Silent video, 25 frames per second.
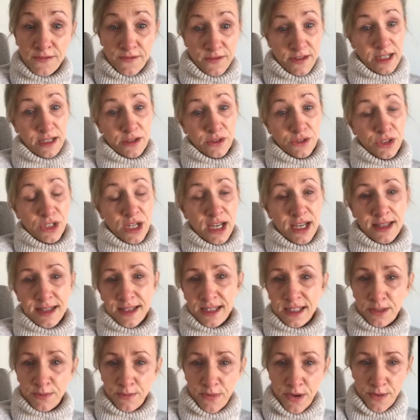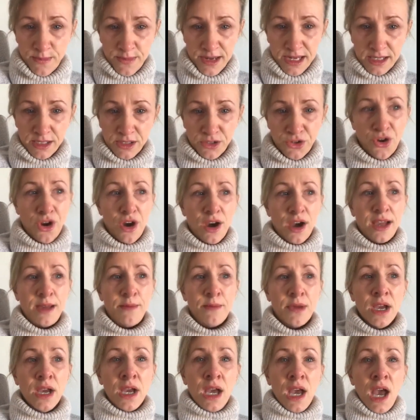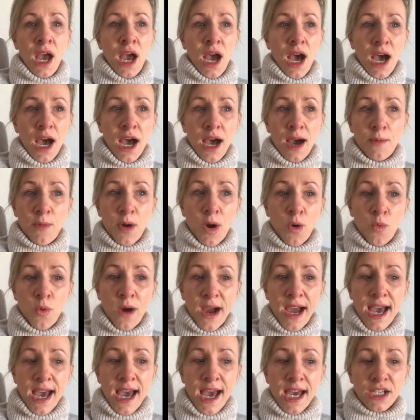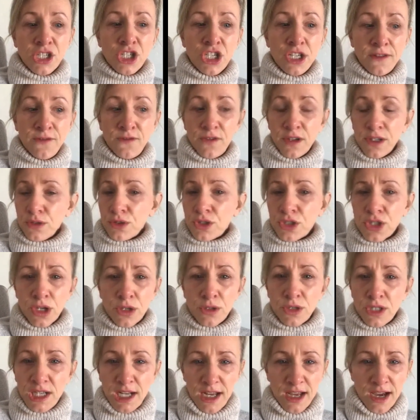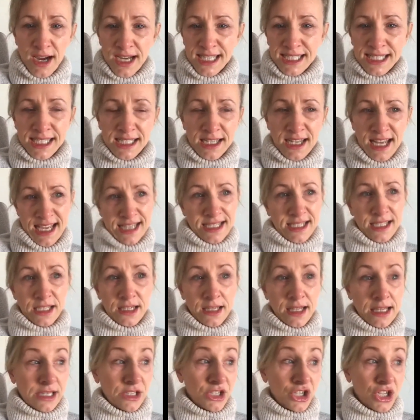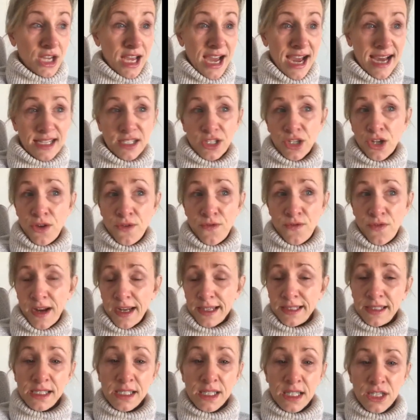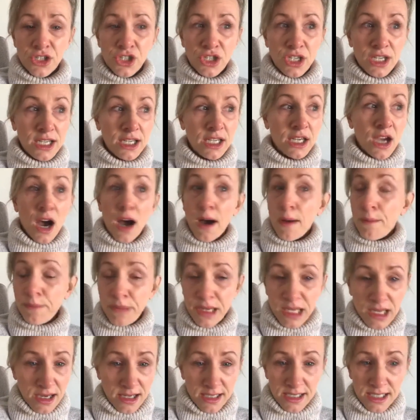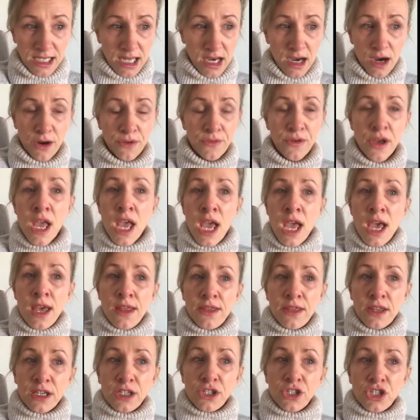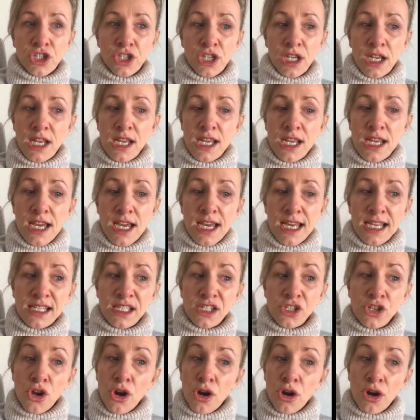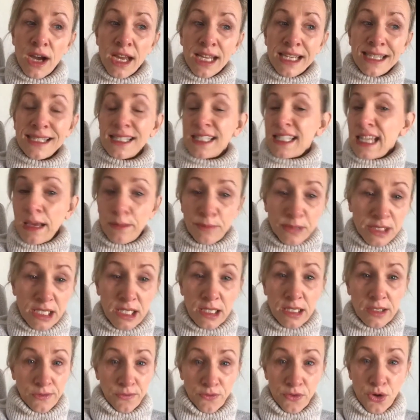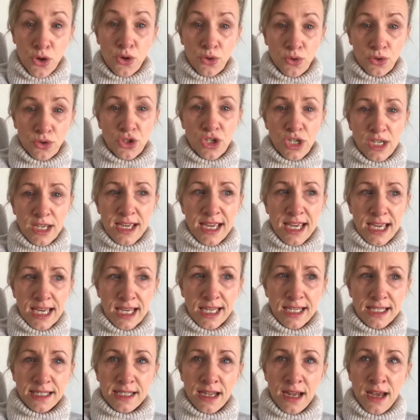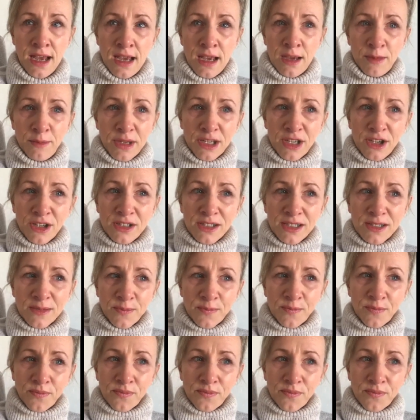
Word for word: feels at this moment in time, where she feels totally isolated, that she has no friends, that she can't be herself, that she is not accepted for who she is. Because